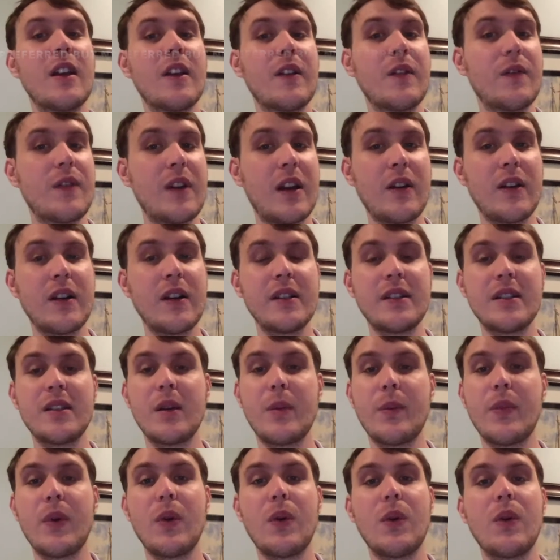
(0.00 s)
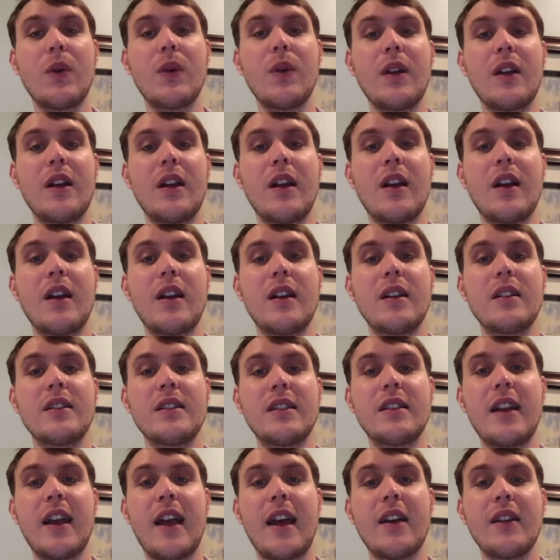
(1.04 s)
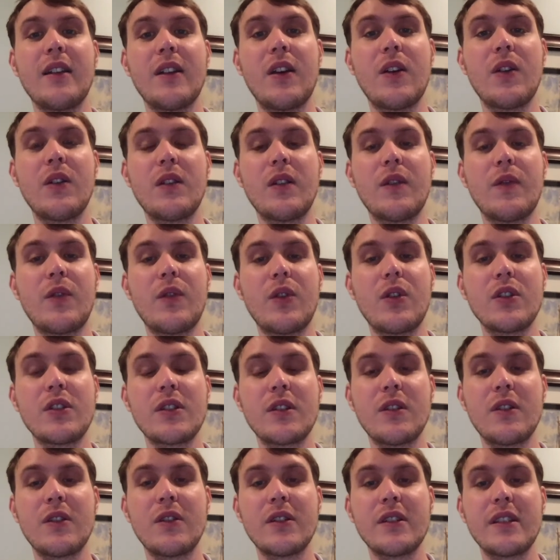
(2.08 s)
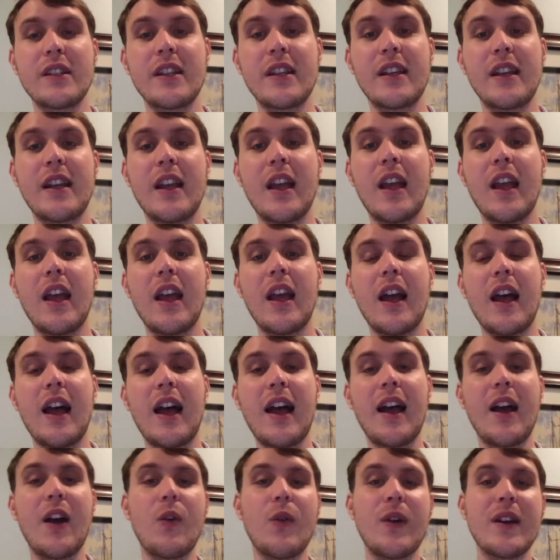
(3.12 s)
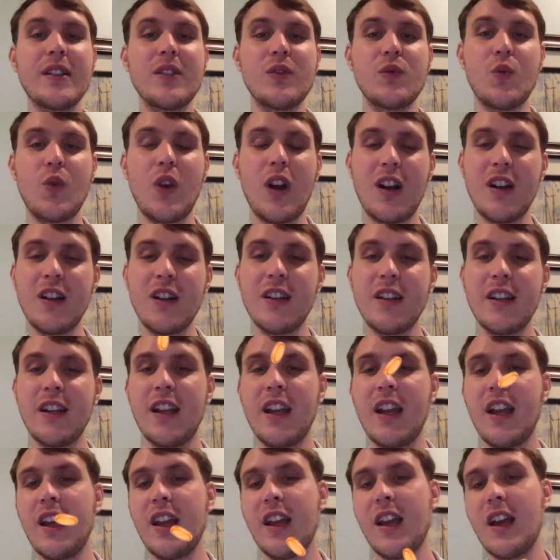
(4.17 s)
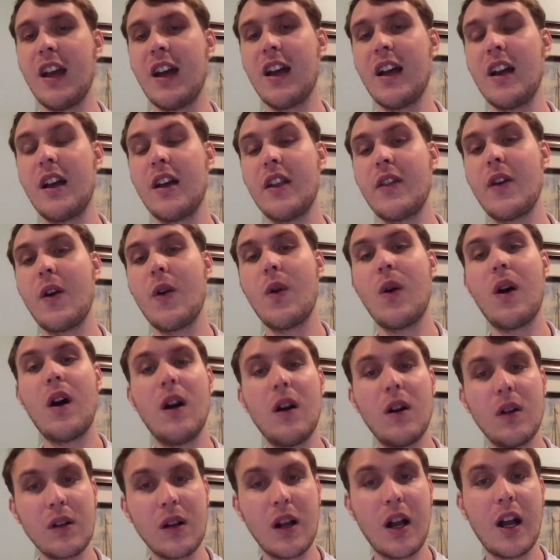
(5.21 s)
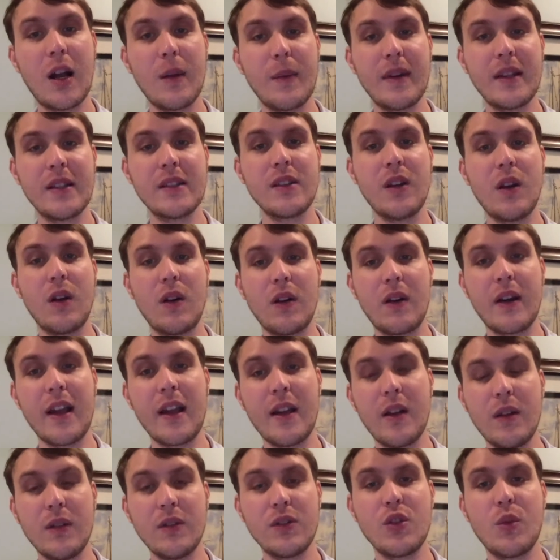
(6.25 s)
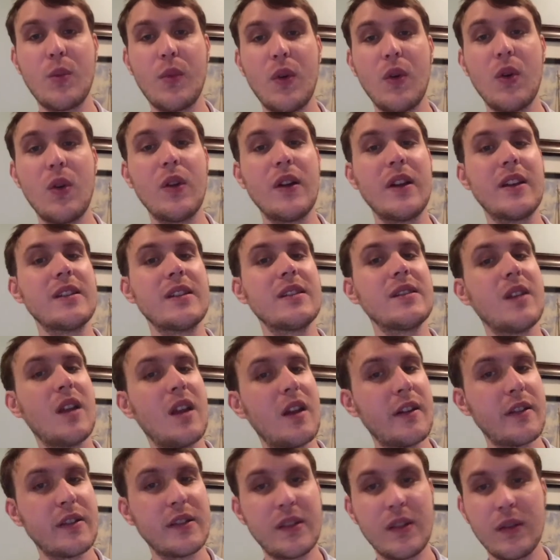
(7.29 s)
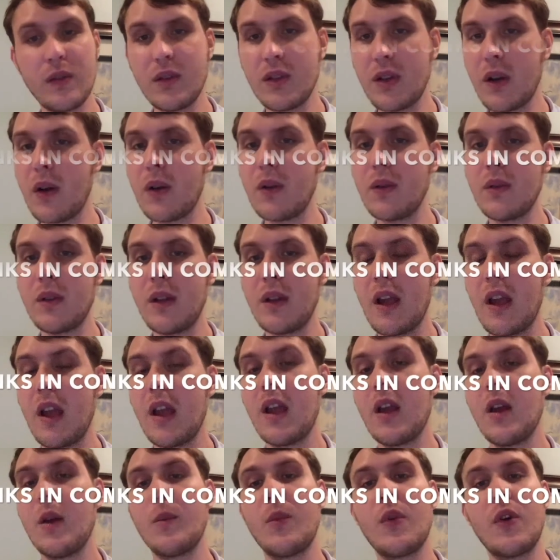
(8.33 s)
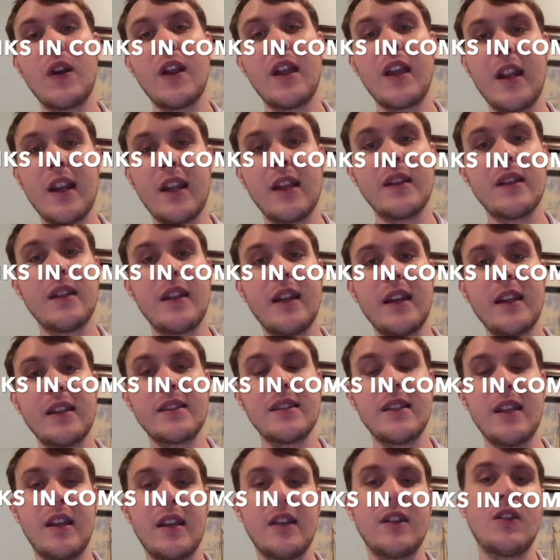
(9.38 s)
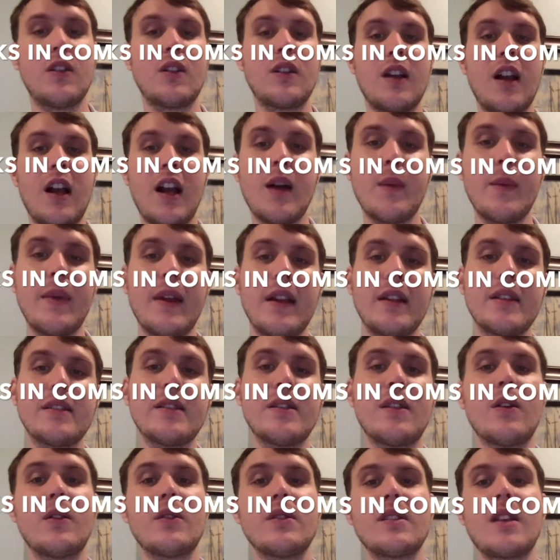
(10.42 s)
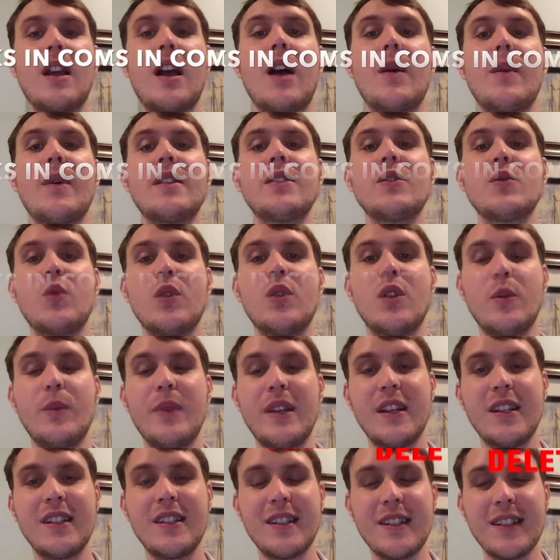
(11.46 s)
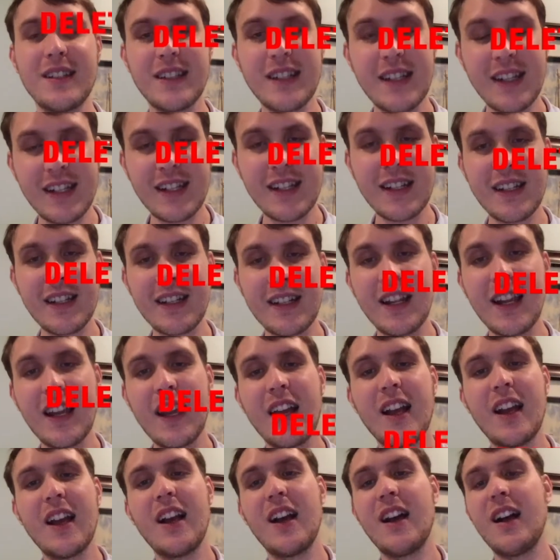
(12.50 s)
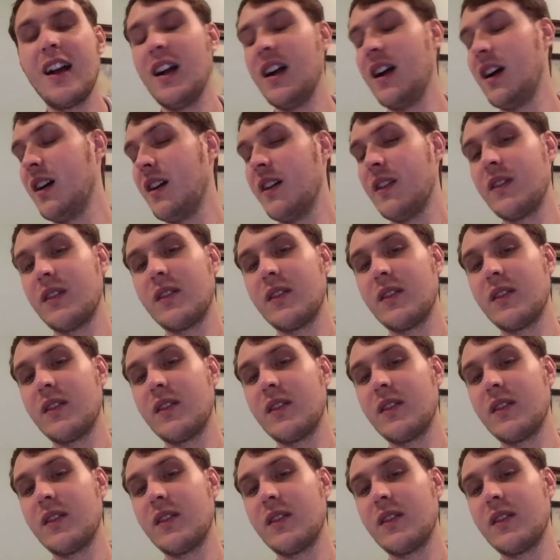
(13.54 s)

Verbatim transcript: Very simple uh, to download the Verge currency iOS wallet, uh, though all comments are eligible as long as you don't put any links in your comments. Those comments will be deleted. All other